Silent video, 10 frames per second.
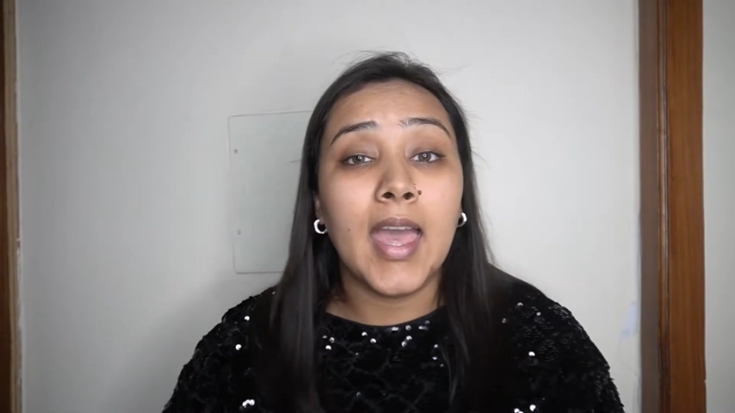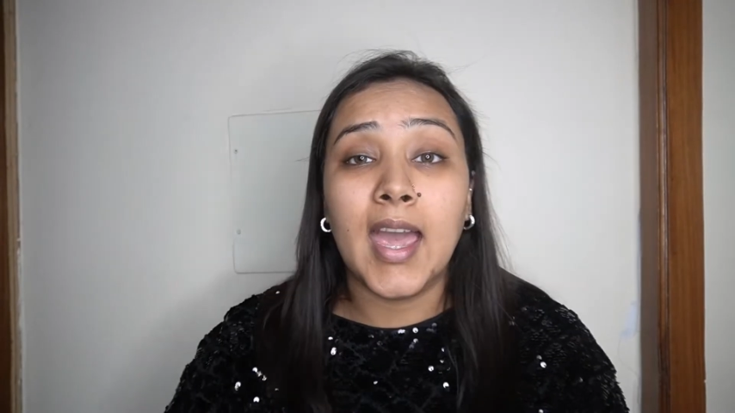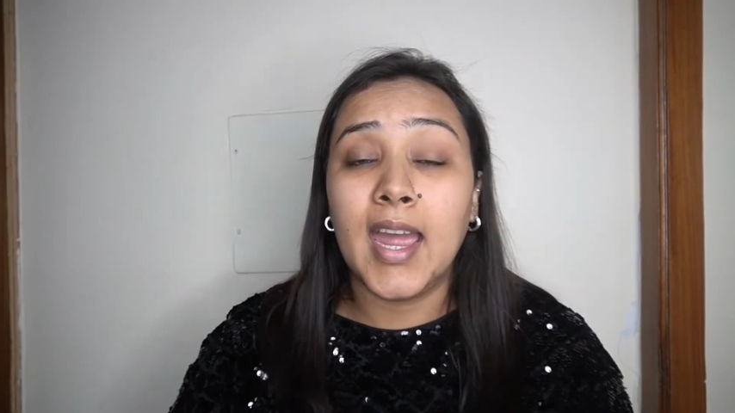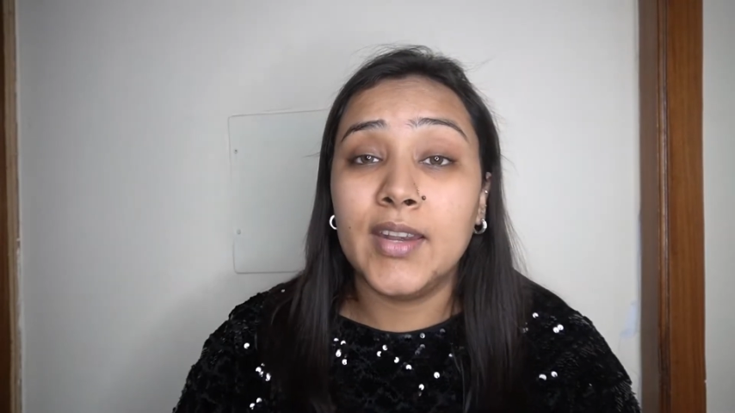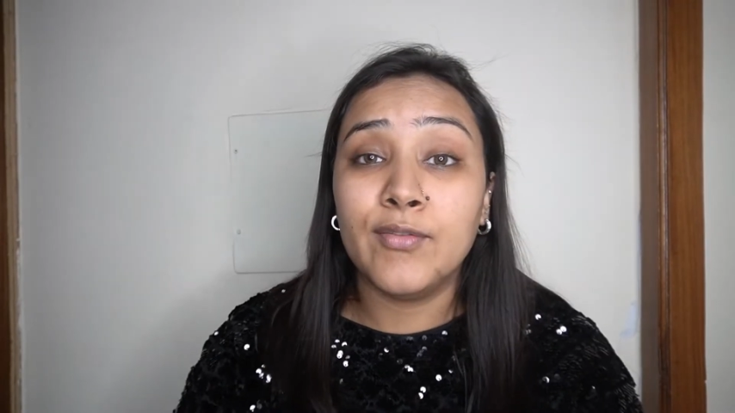
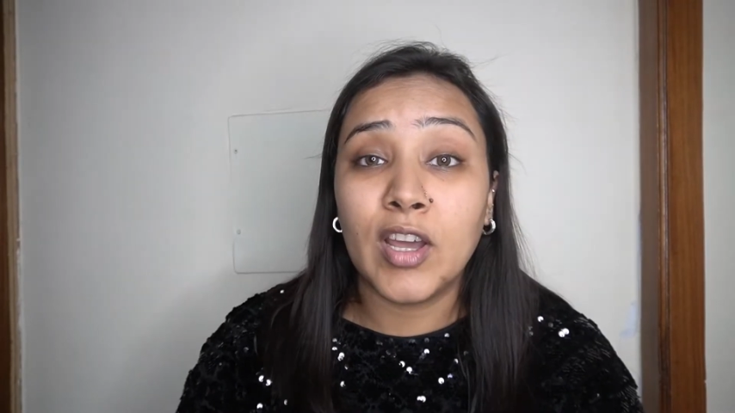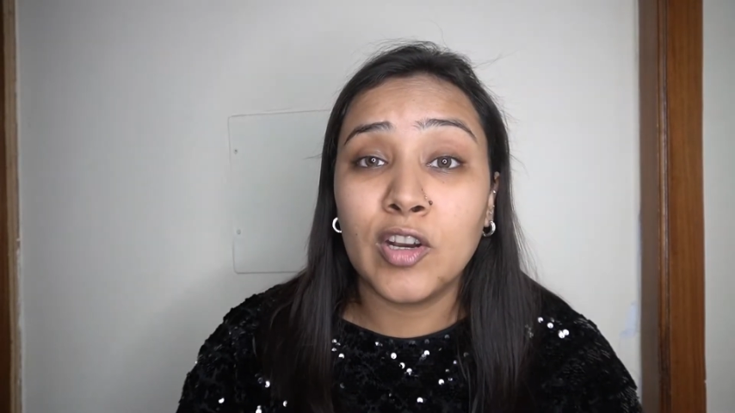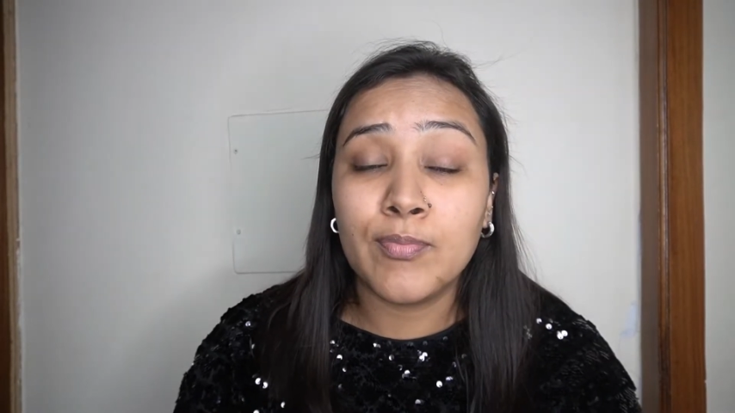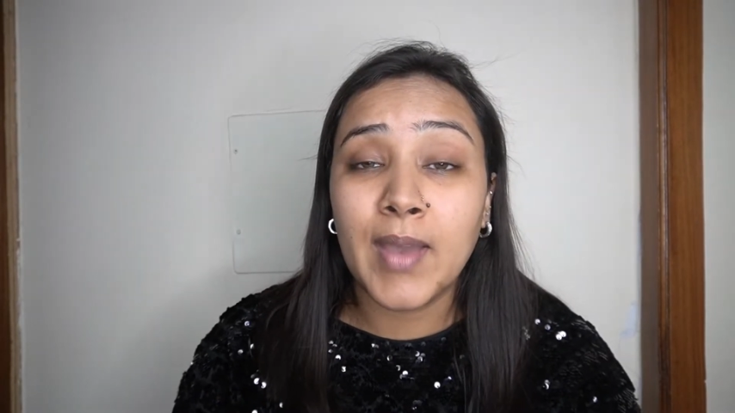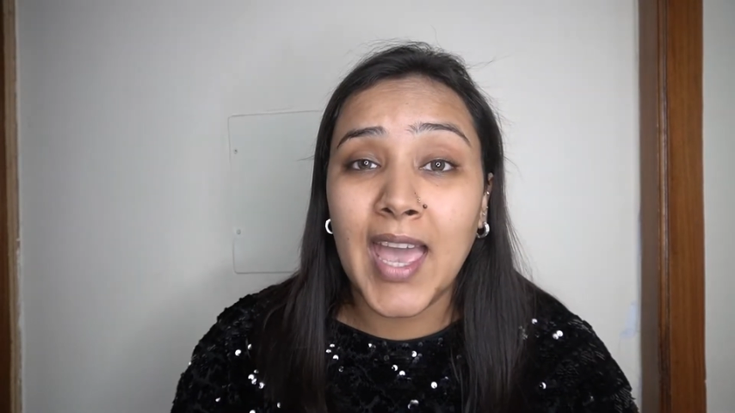And
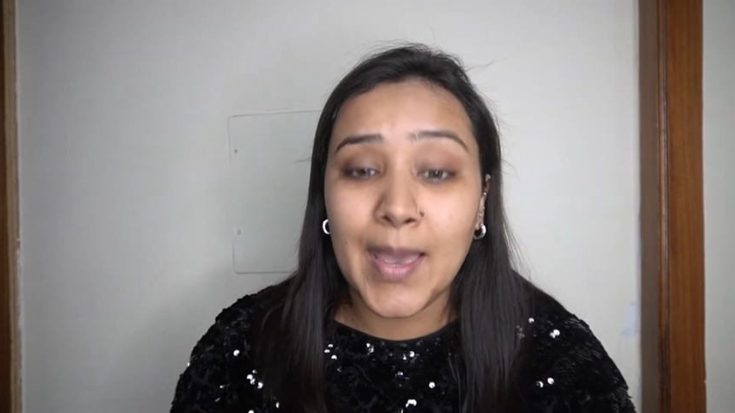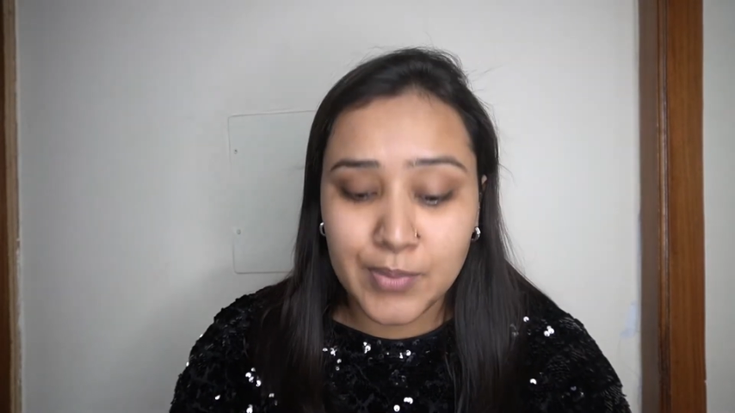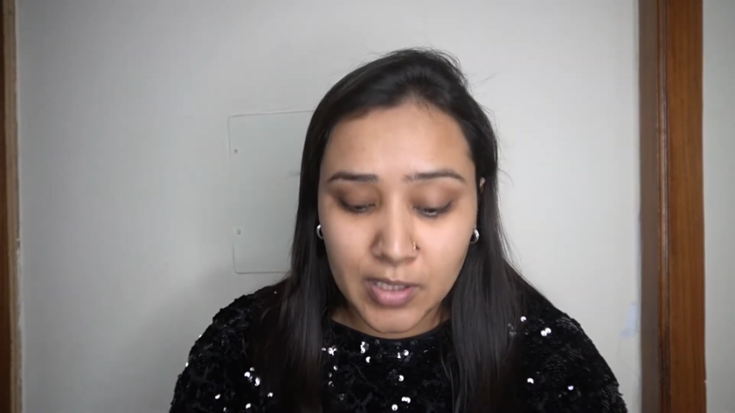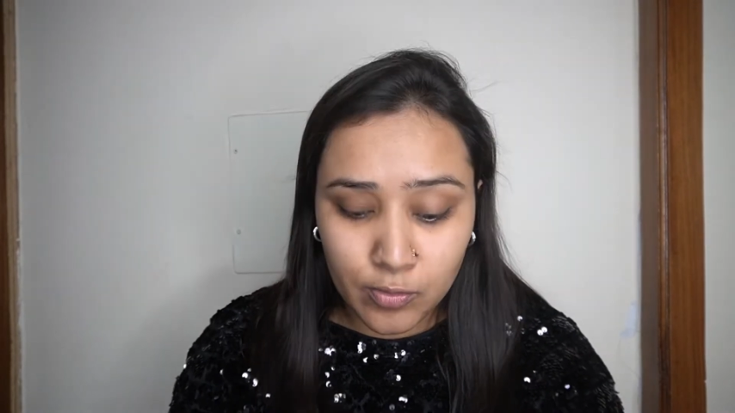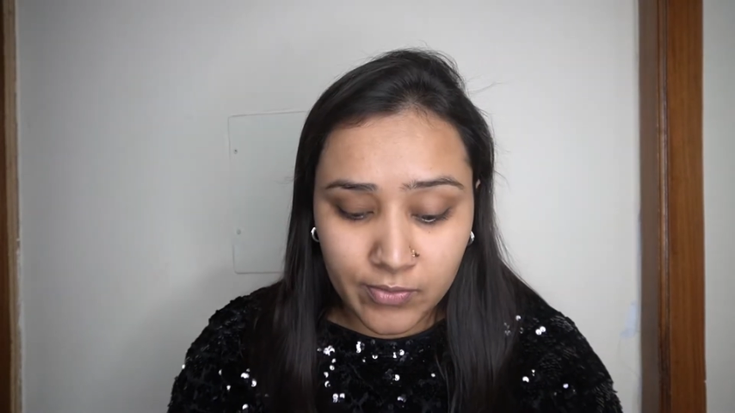one of my
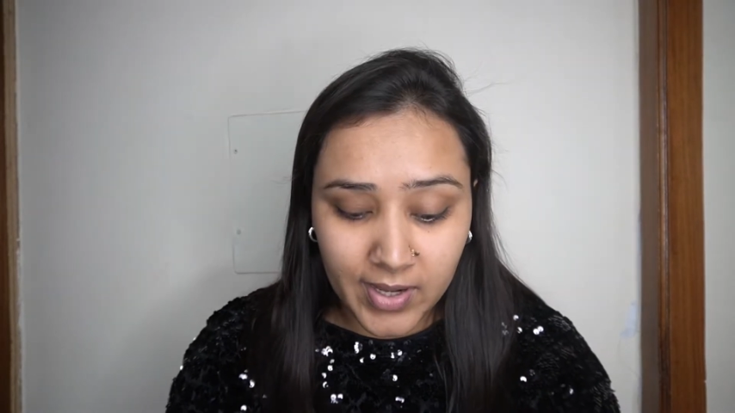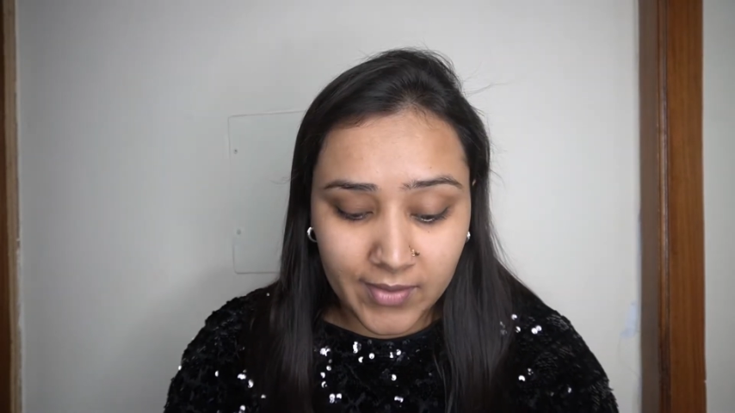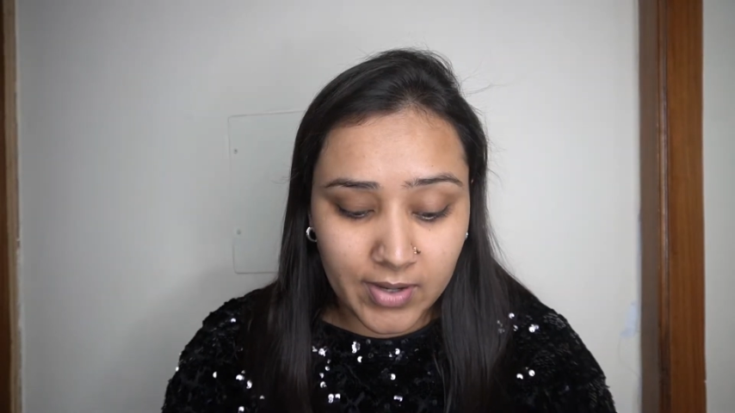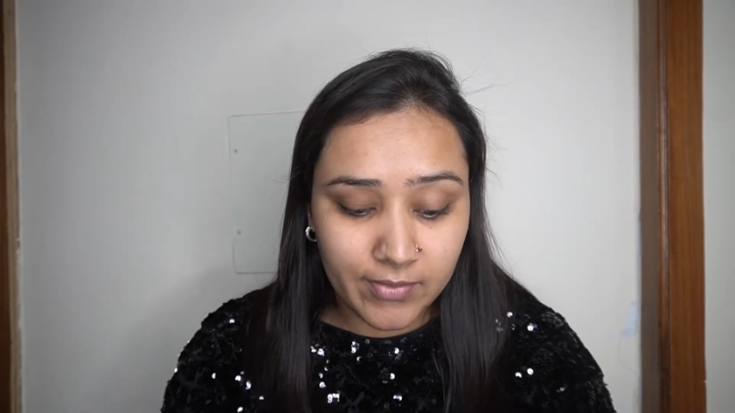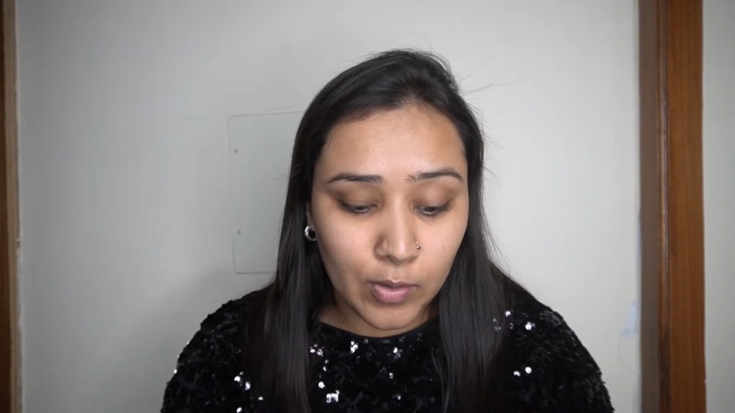absolute favorite